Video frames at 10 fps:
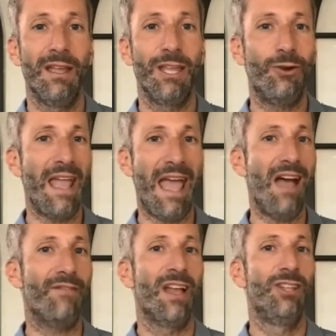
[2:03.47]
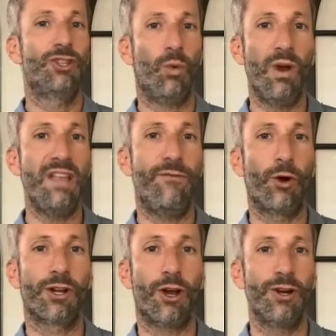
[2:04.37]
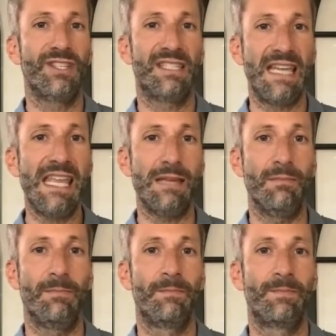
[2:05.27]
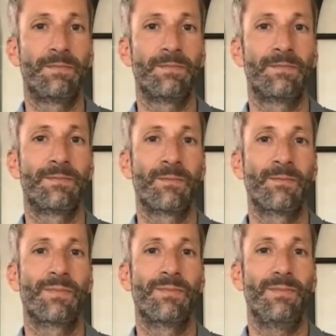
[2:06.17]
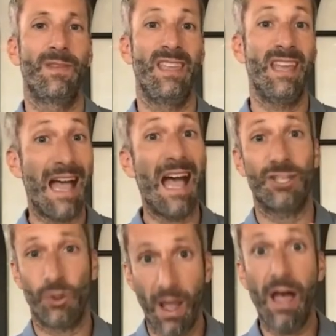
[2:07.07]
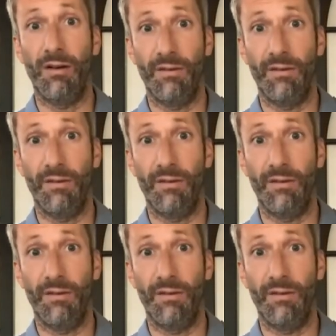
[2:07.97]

You don't have 24 cards a team. You got 12.